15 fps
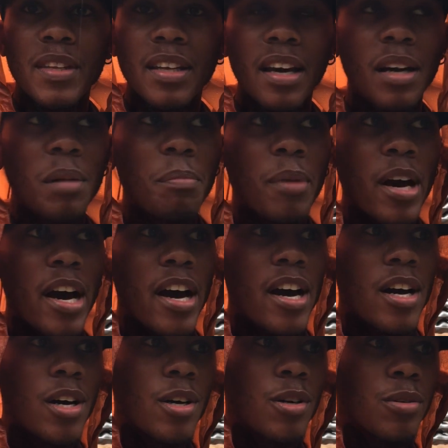Got
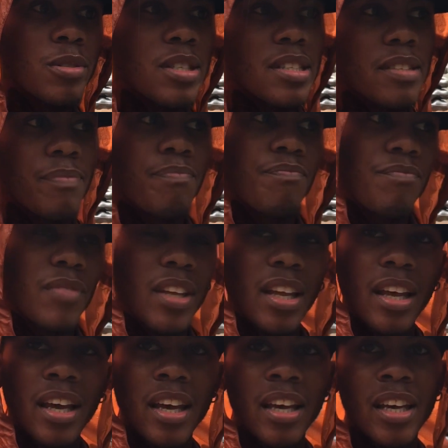about
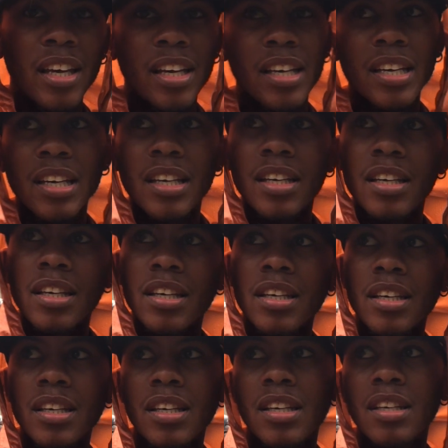
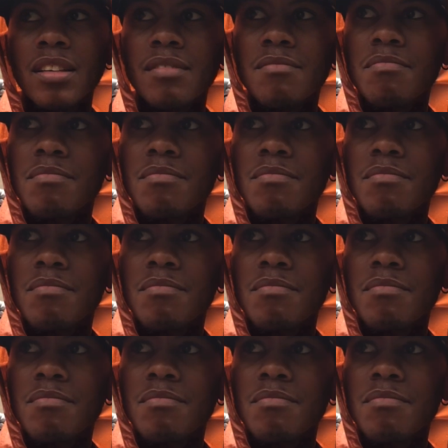7